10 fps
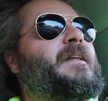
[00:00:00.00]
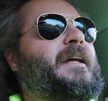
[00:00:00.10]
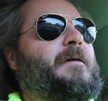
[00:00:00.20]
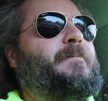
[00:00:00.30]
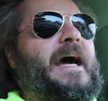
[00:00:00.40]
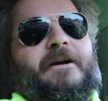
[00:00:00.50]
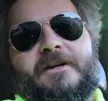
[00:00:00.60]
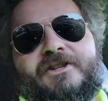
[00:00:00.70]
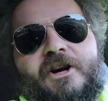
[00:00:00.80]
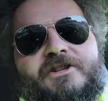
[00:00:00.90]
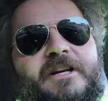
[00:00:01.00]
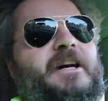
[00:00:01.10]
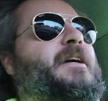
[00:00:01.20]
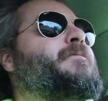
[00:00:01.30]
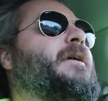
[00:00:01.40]
like a battery charger
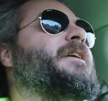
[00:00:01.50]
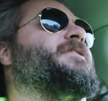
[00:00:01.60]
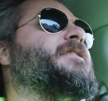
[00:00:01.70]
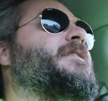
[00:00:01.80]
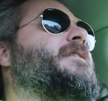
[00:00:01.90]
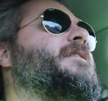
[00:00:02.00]
air compressor.